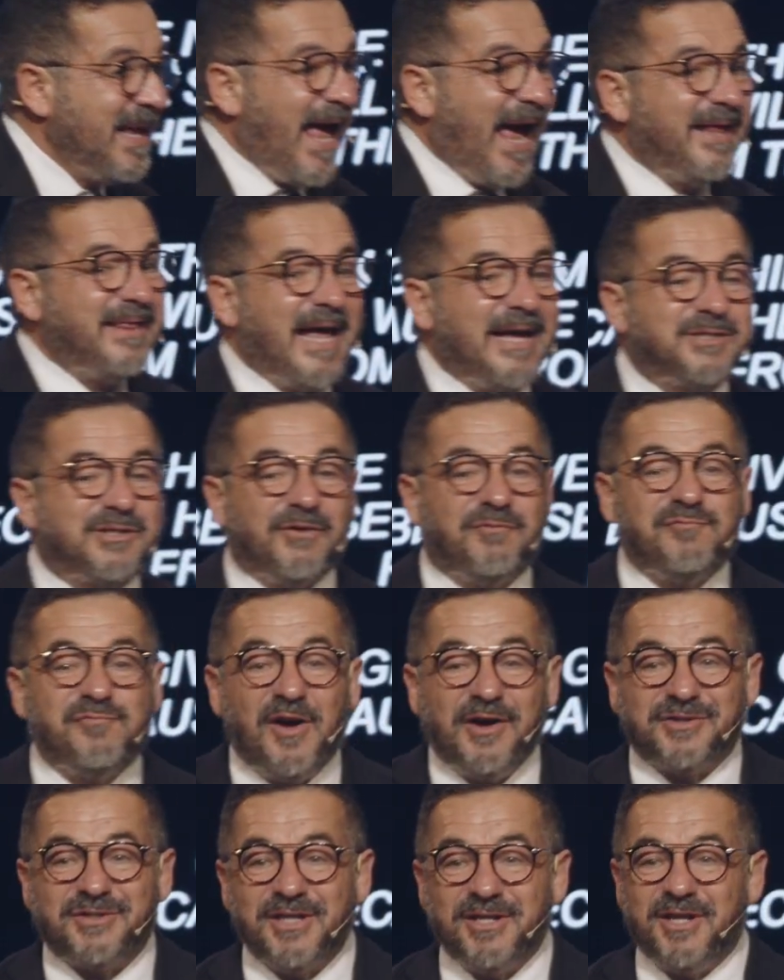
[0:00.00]
And that's the
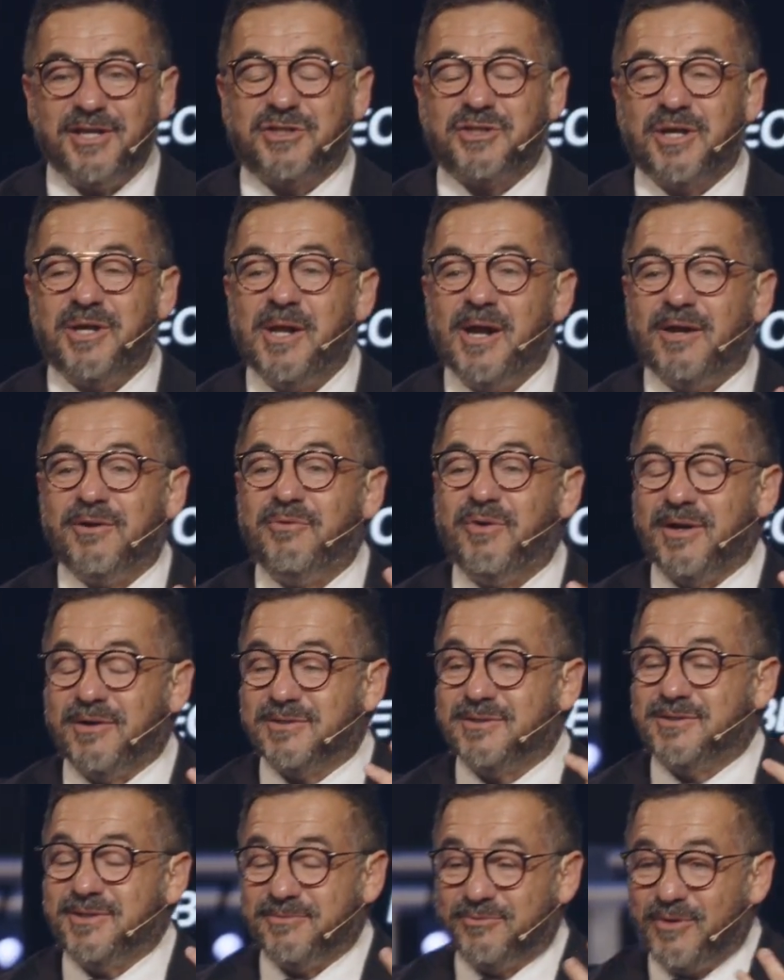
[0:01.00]
first thing you
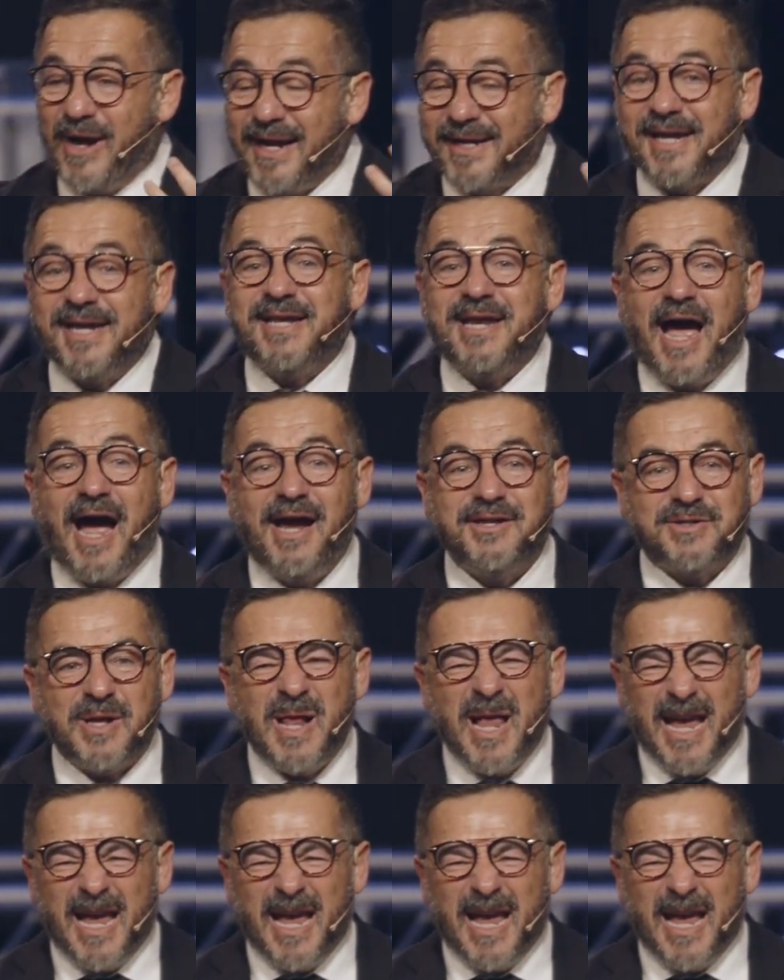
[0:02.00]
need to recognize